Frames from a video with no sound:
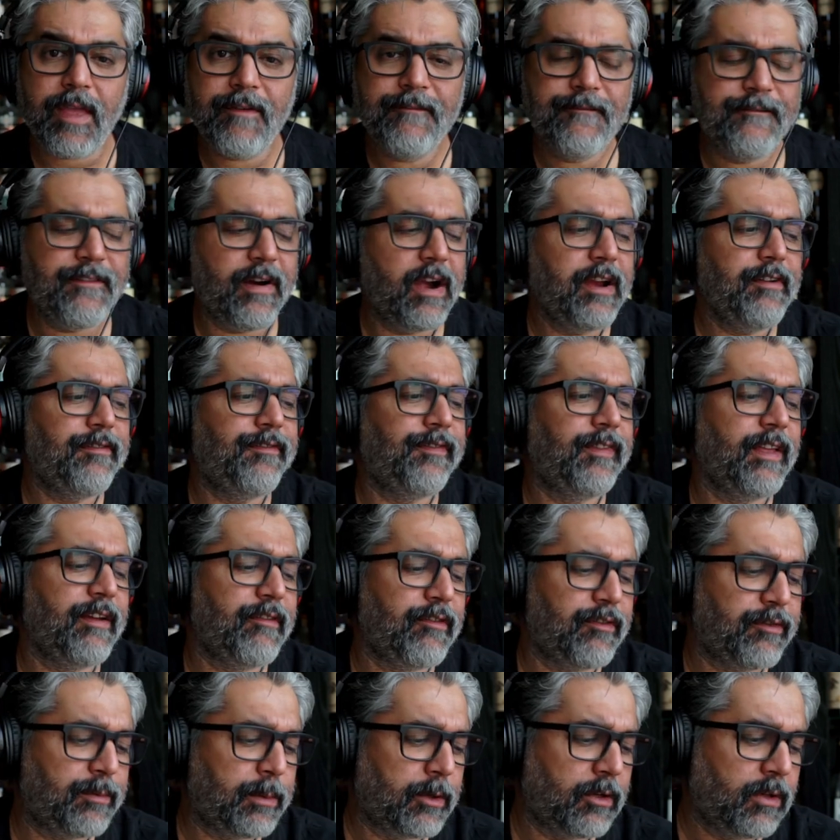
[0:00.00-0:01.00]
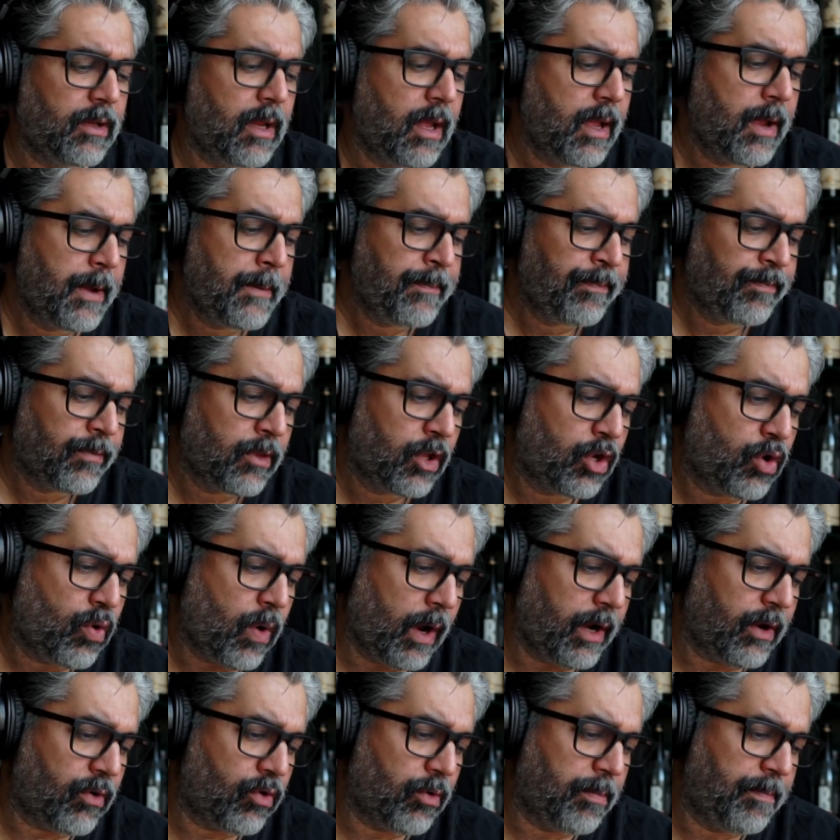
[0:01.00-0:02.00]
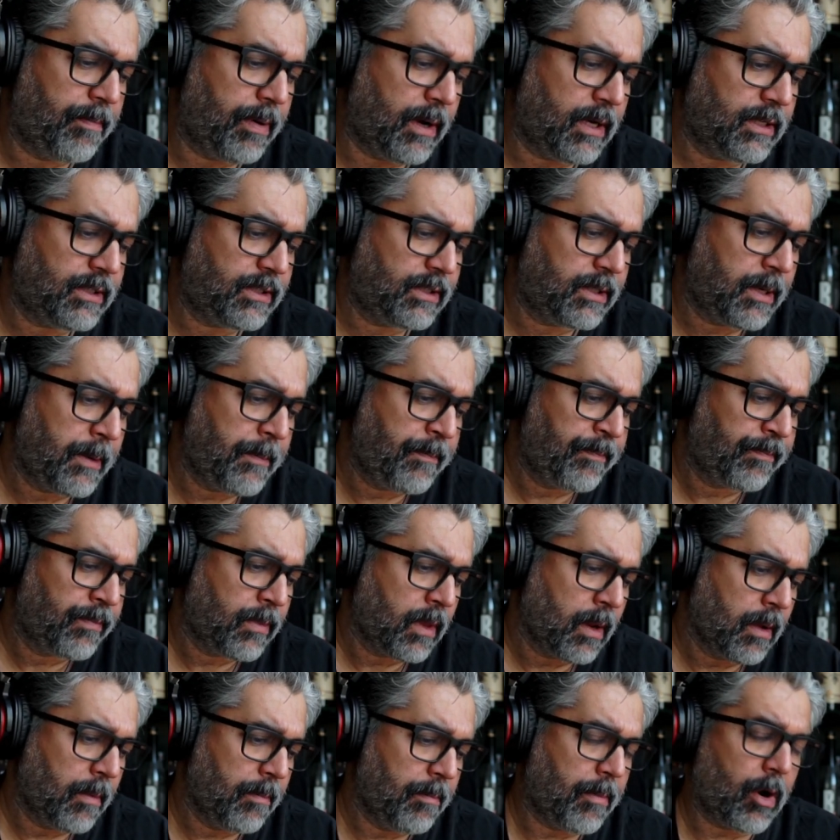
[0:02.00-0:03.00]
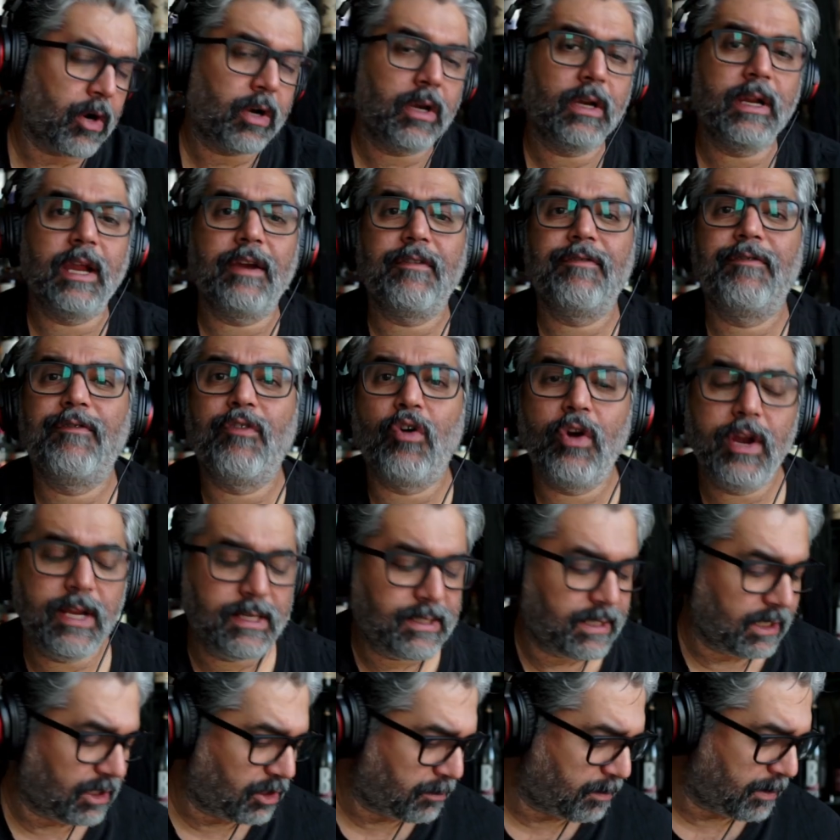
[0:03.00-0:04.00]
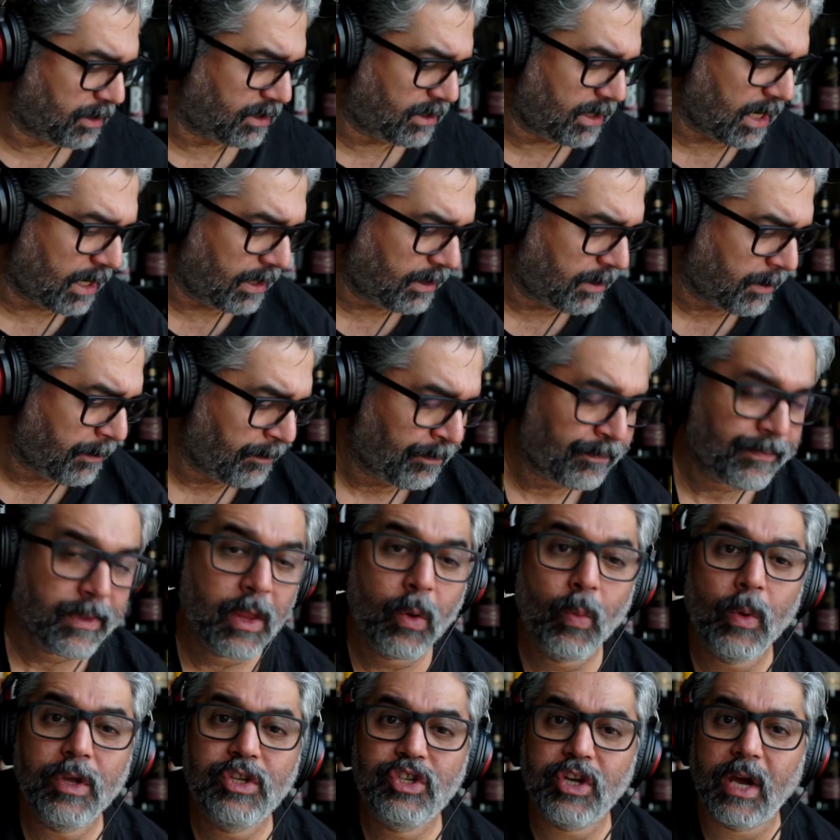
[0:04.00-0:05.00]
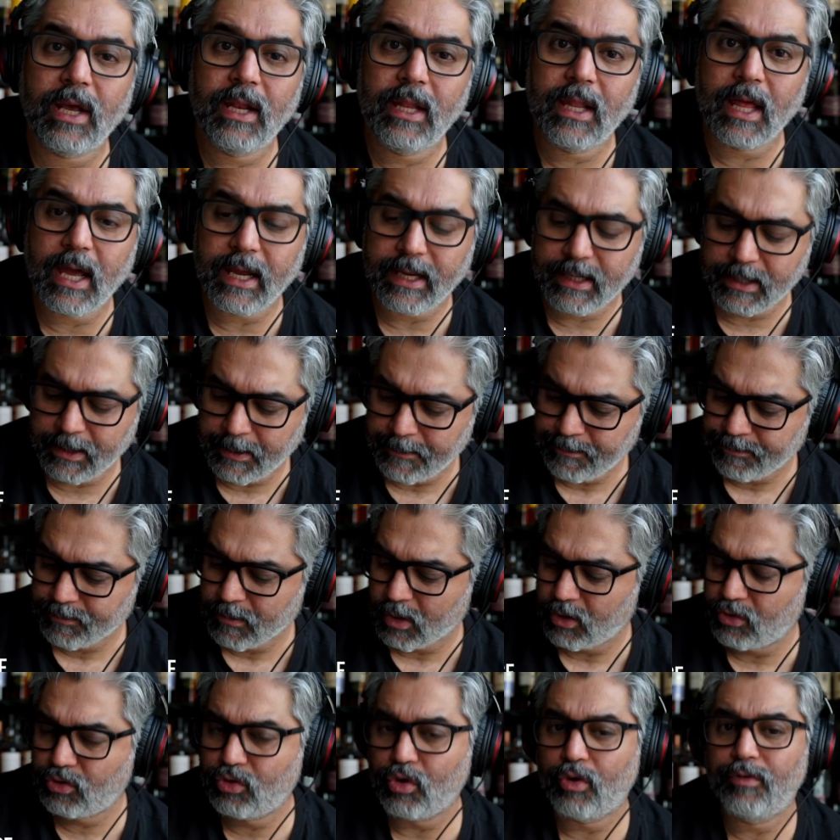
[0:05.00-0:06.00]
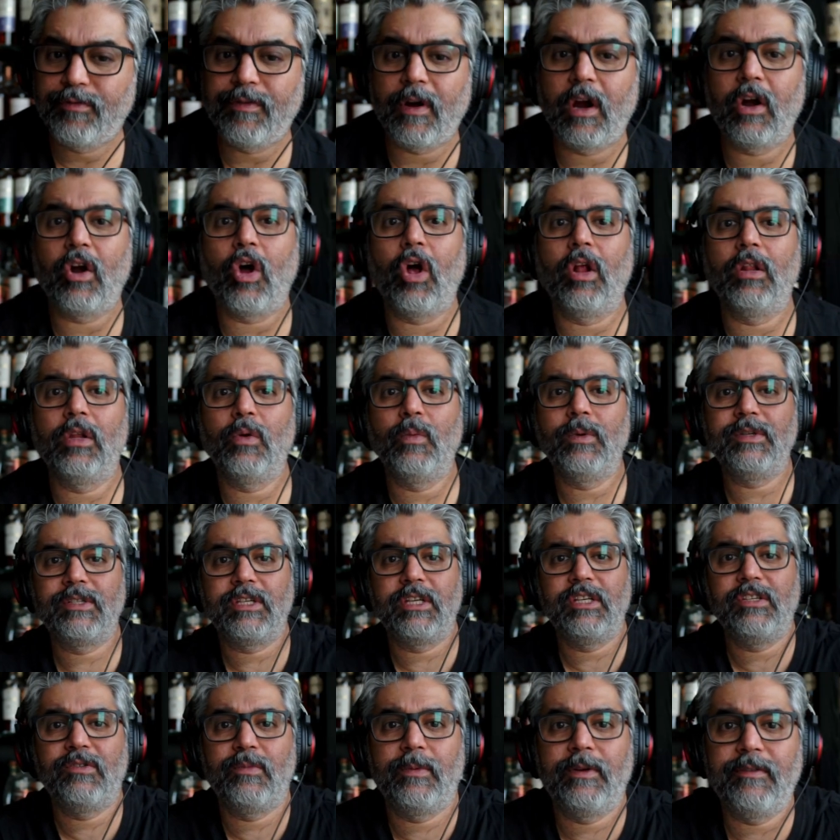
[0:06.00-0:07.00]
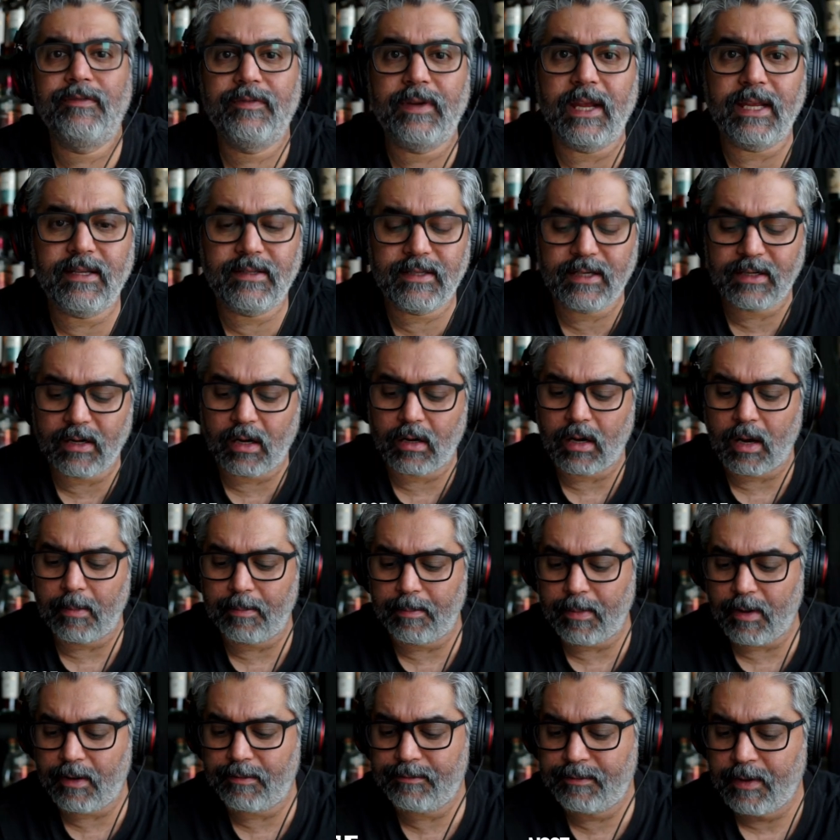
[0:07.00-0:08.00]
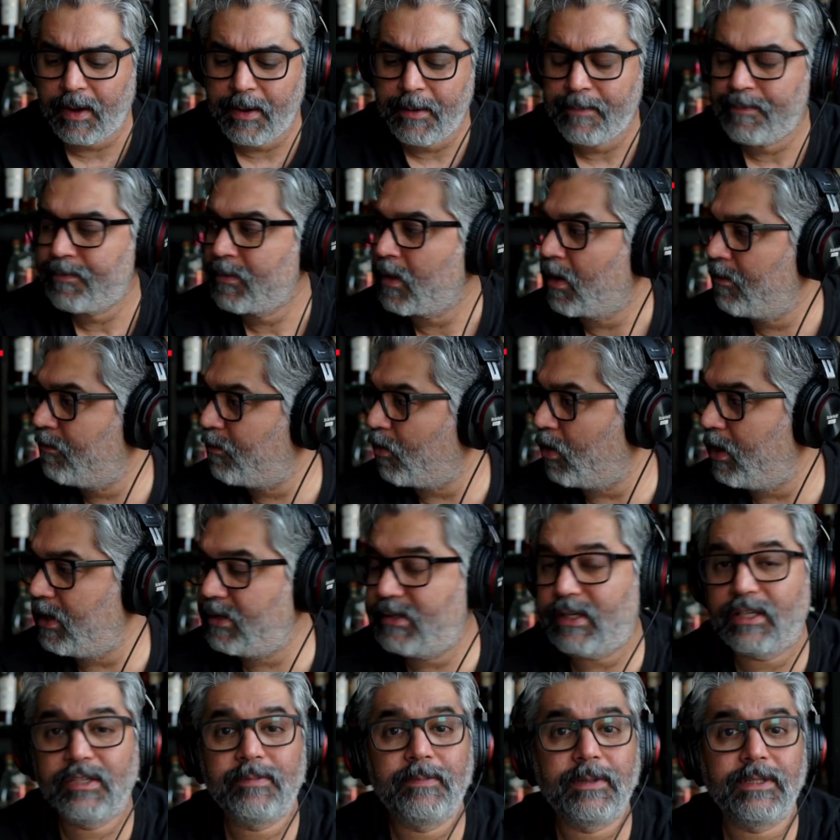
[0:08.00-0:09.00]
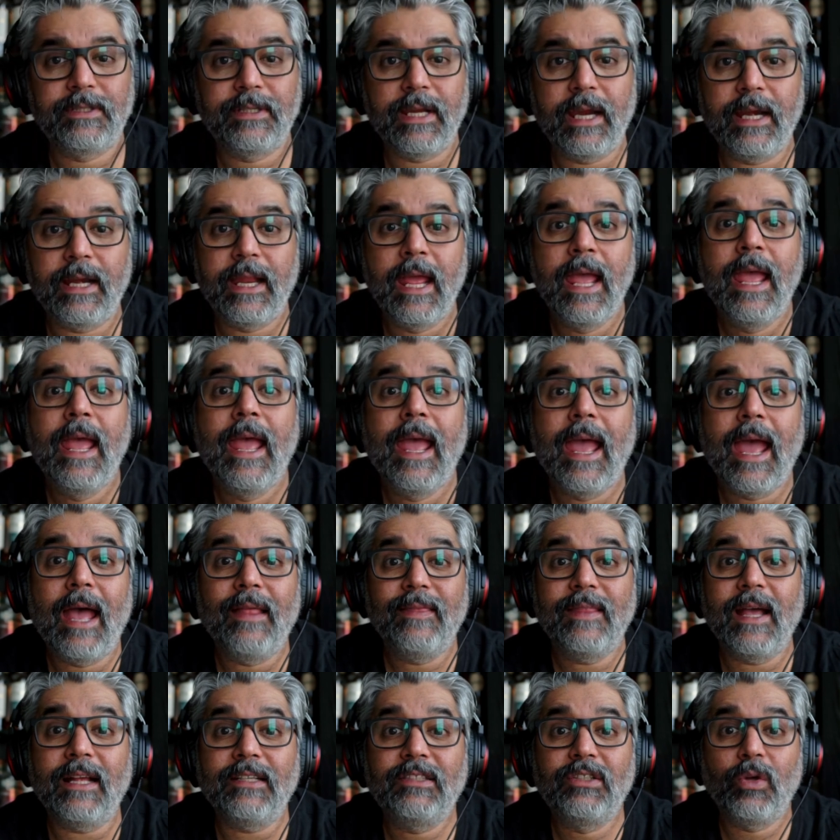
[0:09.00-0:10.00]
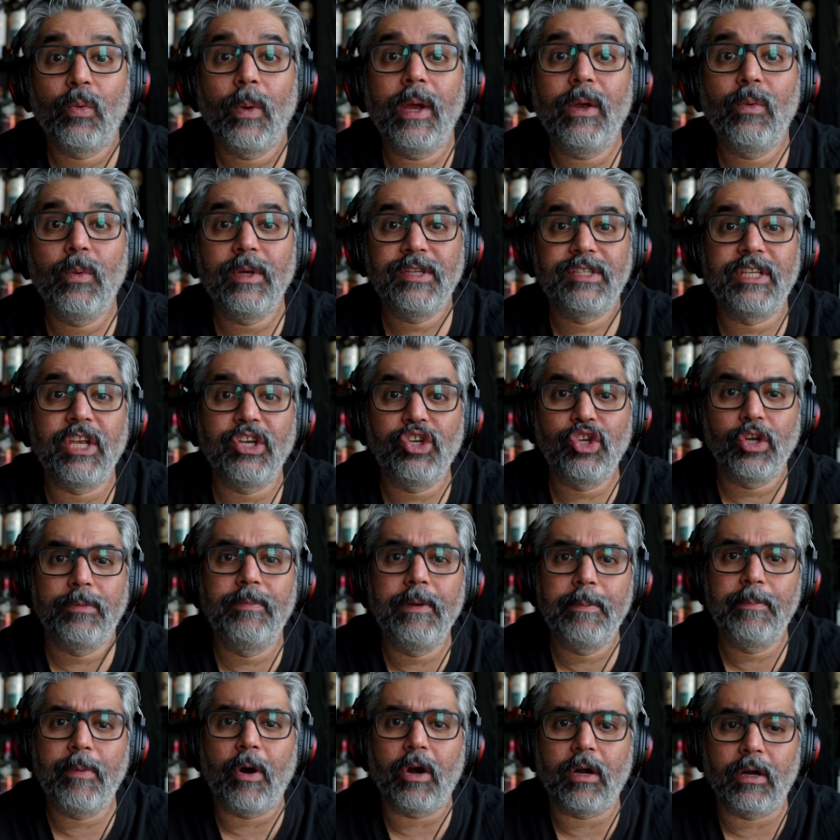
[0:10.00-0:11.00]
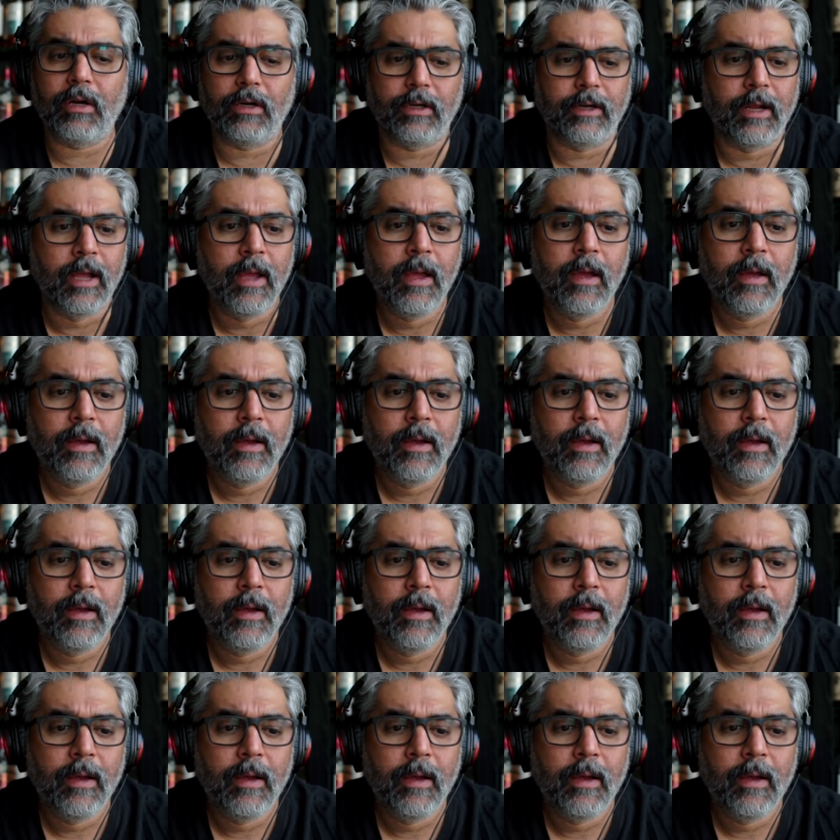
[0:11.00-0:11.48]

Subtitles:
very flavorful, quite robust, bottled at 46%, which I like. So far, all the whiskeys we've tasted are above 46%, and that's the way whiskey should be bottled.